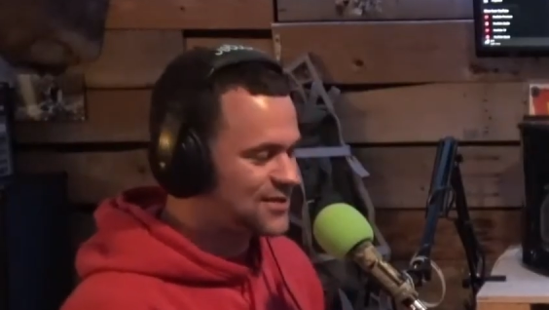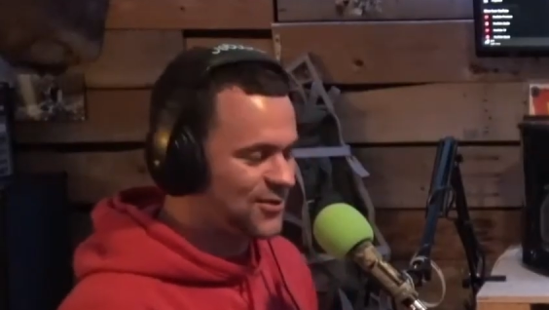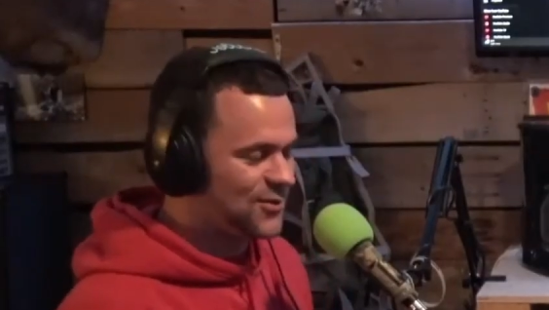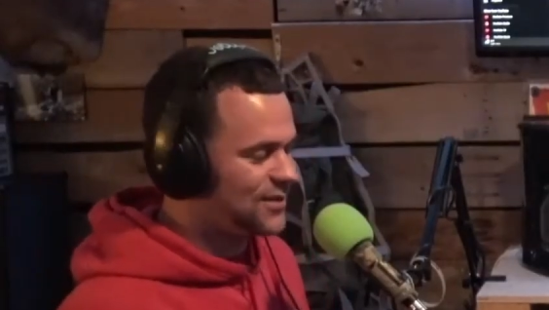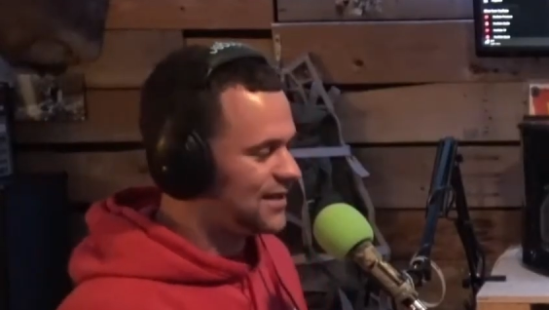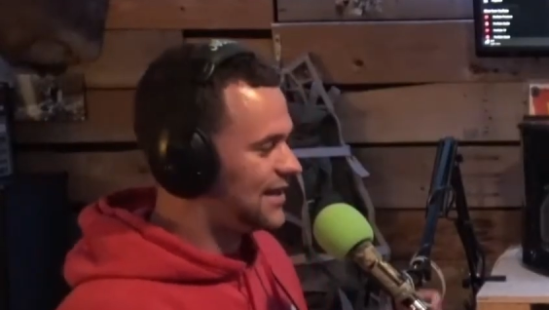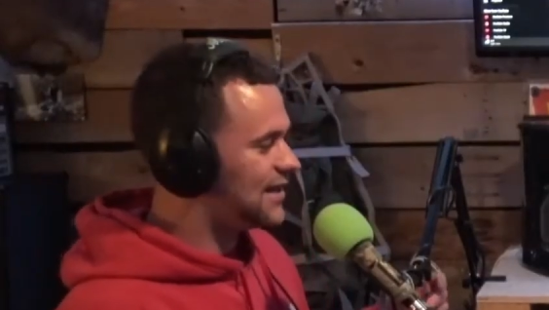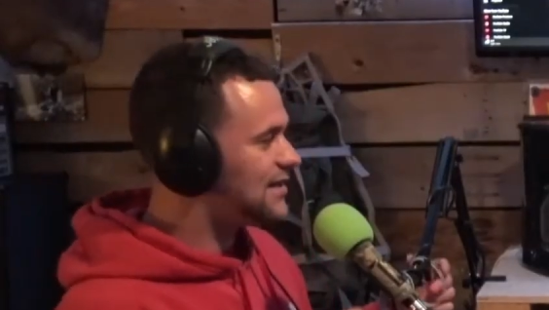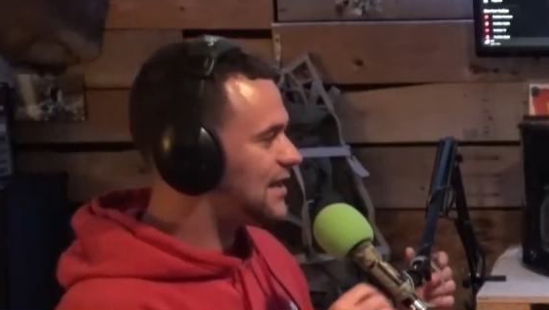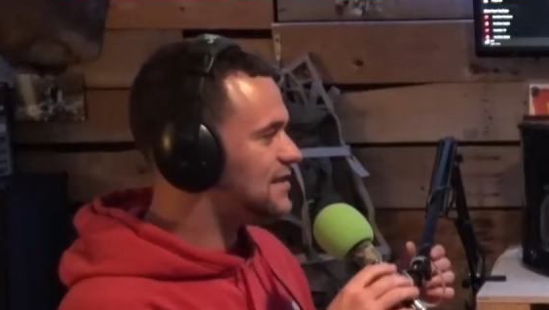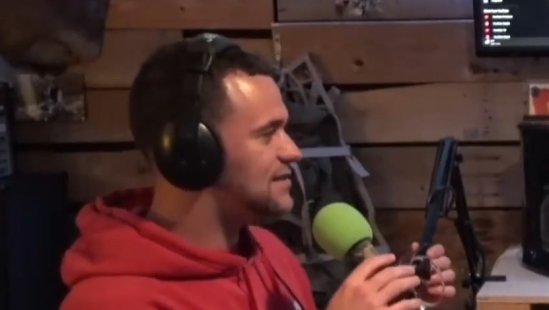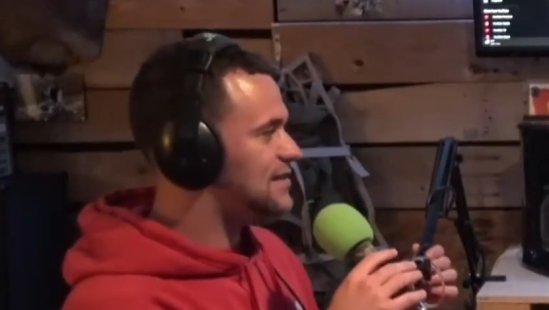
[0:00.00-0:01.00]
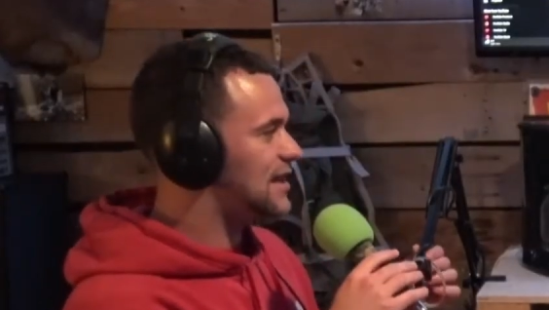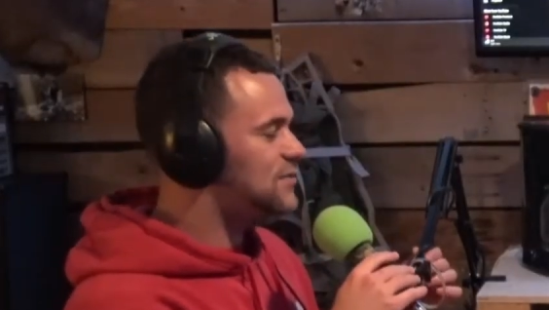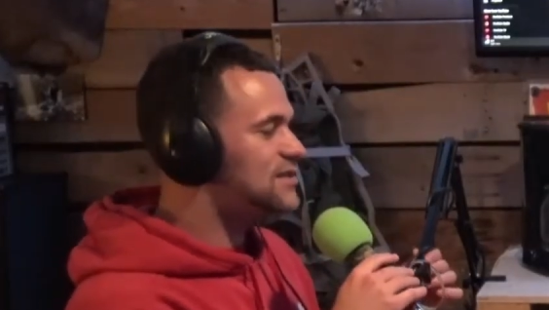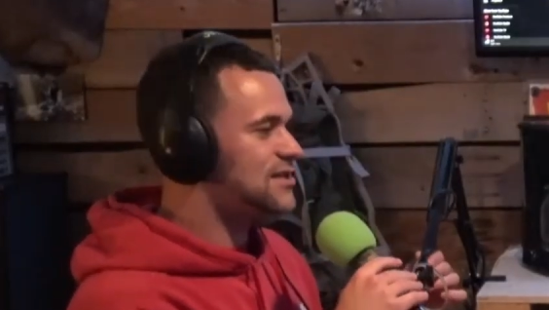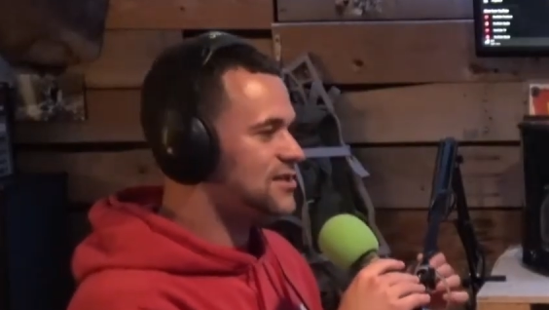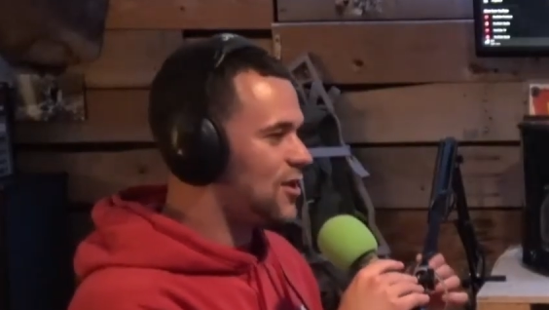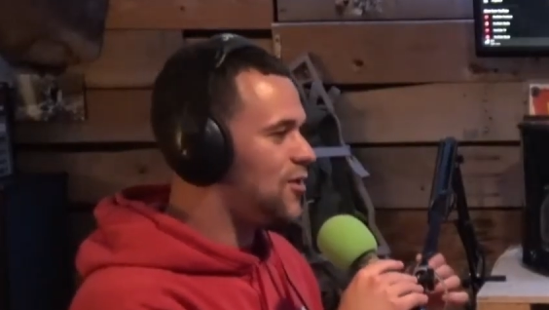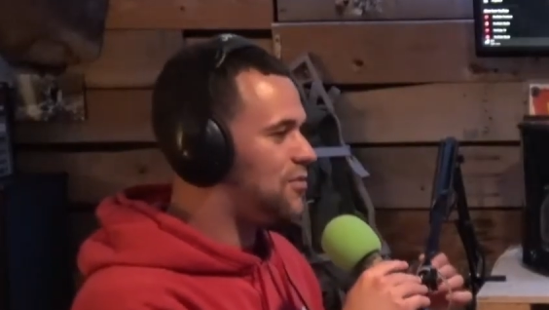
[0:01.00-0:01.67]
Absolutely. It was a slow